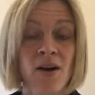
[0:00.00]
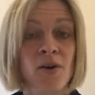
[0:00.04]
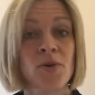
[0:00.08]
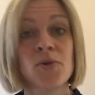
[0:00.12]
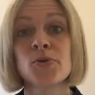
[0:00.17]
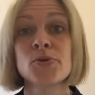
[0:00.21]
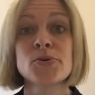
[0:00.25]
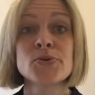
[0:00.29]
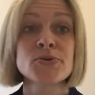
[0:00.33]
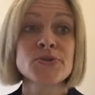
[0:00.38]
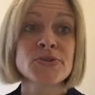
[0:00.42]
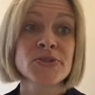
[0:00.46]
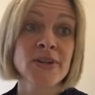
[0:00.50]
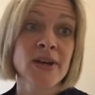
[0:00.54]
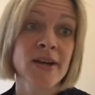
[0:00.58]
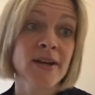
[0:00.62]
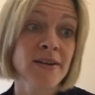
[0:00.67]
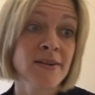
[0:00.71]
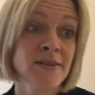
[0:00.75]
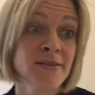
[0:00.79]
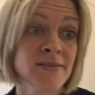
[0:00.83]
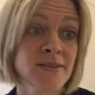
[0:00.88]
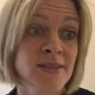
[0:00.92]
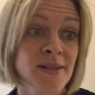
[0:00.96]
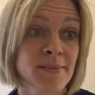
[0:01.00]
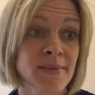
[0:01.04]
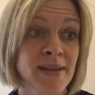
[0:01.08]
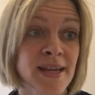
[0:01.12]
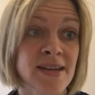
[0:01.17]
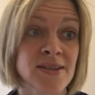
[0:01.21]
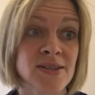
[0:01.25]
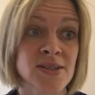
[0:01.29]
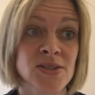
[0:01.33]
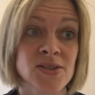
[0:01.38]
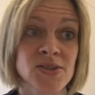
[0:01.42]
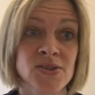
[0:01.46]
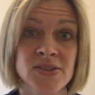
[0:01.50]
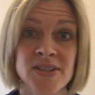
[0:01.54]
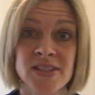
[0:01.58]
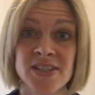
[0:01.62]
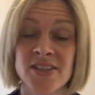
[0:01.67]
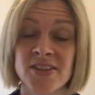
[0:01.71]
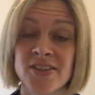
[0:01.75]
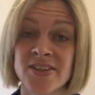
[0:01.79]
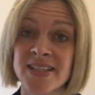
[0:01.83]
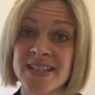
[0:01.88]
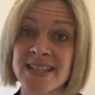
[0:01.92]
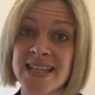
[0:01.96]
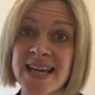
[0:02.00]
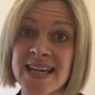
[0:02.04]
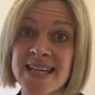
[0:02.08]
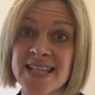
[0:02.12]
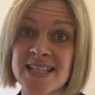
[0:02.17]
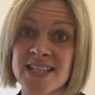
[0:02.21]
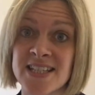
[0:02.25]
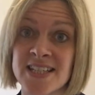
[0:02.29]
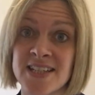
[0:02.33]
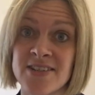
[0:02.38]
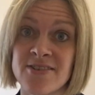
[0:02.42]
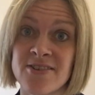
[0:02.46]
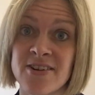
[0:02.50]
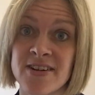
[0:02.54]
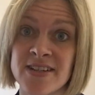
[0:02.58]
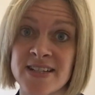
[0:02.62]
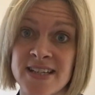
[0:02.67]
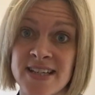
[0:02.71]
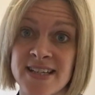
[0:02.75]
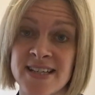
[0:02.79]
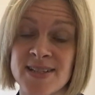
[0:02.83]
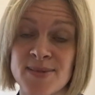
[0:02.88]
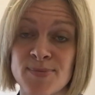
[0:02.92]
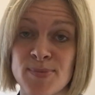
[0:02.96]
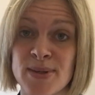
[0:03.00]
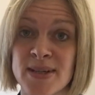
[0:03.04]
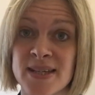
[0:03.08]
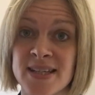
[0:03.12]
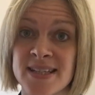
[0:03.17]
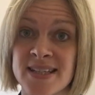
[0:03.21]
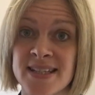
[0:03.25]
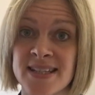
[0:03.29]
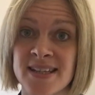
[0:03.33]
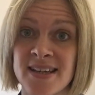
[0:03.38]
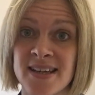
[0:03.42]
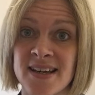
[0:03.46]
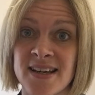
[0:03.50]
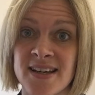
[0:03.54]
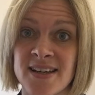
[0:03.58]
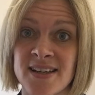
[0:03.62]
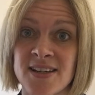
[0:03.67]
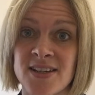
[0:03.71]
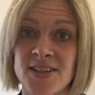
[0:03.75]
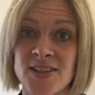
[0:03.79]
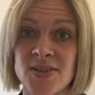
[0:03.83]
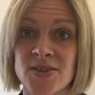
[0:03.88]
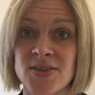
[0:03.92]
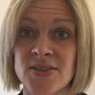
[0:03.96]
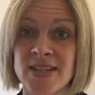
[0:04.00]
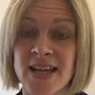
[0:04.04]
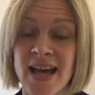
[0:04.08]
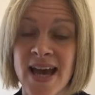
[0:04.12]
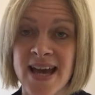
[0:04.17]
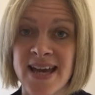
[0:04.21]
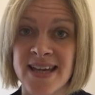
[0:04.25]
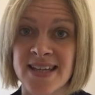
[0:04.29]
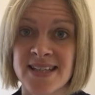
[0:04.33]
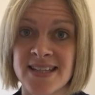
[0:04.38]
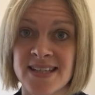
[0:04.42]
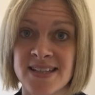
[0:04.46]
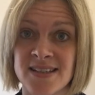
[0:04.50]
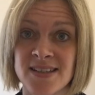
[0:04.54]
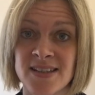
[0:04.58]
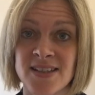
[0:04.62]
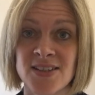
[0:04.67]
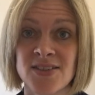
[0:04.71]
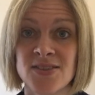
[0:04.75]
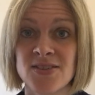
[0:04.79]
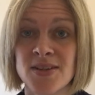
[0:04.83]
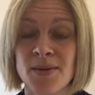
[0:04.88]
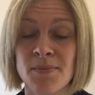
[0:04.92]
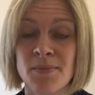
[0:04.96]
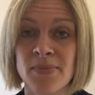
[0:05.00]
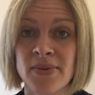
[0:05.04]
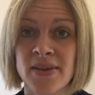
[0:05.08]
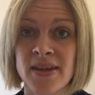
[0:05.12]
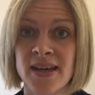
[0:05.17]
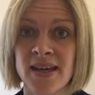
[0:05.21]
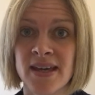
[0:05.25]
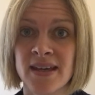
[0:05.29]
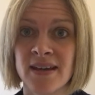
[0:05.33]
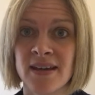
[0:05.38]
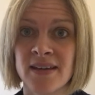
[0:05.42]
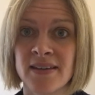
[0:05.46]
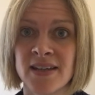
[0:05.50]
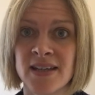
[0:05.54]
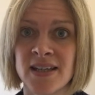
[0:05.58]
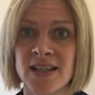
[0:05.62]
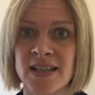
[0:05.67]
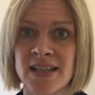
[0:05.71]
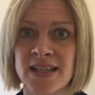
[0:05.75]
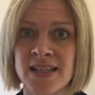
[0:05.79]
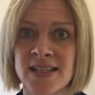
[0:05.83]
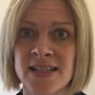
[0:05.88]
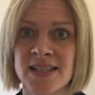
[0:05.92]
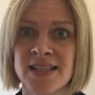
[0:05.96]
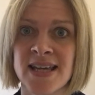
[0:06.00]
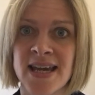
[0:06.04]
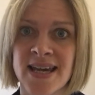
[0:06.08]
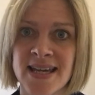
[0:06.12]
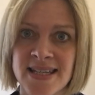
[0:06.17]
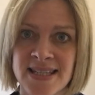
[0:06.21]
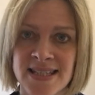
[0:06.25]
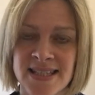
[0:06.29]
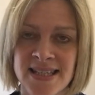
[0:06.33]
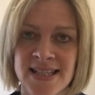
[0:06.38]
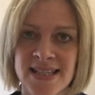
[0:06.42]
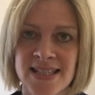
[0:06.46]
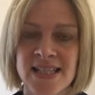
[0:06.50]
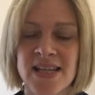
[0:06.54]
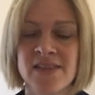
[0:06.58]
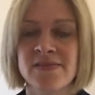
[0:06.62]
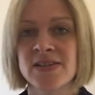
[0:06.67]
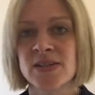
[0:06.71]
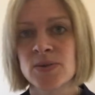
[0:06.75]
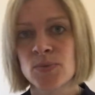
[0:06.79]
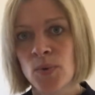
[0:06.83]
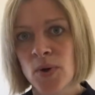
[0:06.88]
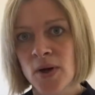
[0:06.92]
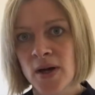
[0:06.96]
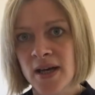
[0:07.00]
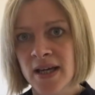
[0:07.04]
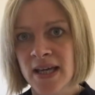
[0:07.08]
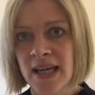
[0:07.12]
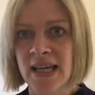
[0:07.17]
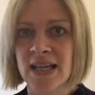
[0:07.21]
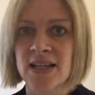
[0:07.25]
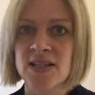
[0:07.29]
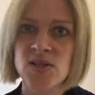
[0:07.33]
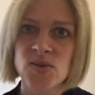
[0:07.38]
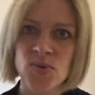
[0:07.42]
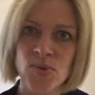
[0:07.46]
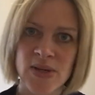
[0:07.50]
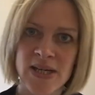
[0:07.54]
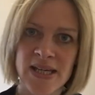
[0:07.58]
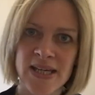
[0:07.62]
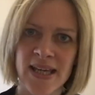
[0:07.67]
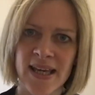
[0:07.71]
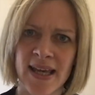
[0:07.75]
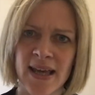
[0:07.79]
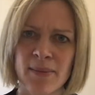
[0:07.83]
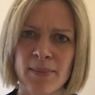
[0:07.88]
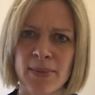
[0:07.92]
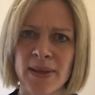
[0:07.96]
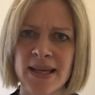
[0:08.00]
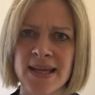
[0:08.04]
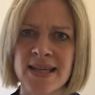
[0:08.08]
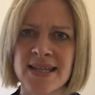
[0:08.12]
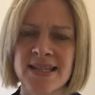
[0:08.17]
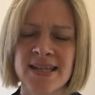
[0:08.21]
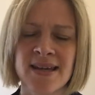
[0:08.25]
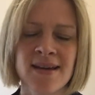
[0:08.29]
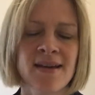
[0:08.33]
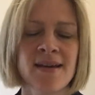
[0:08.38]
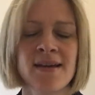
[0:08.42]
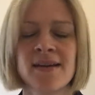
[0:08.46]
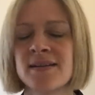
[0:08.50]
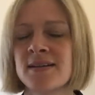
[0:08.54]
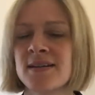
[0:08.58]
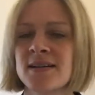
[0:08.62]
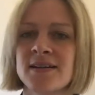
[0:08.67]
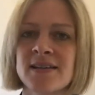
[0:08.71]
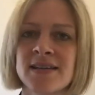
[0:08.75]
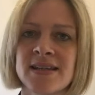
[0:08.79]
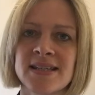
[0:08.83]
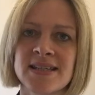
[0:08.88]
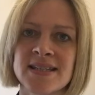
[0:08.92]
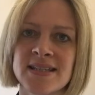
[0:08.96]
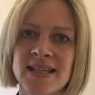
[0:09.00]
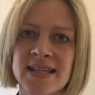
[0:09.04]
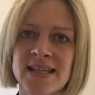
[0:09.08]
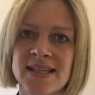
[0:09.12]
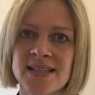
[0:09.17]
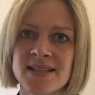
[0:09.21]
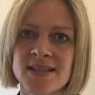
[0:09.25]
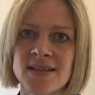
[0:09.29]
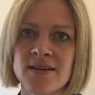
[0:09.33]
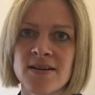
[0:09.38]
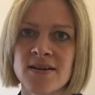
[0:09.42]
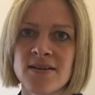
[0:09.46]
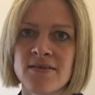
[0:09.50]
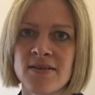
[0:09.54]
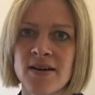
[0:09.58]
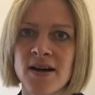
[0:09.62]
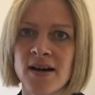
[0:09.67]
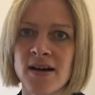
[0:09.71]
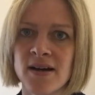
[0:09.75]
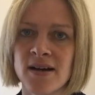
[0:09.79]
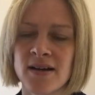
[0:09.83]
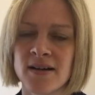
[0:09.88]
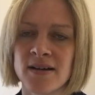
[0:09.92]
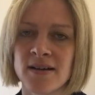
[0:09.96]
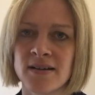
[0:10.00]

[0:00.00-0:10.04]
Also, something else is good is you've got to test your ideas, because you do a test, you do something, and then you need to test it, see if it's working, tweak it, because none of these things are,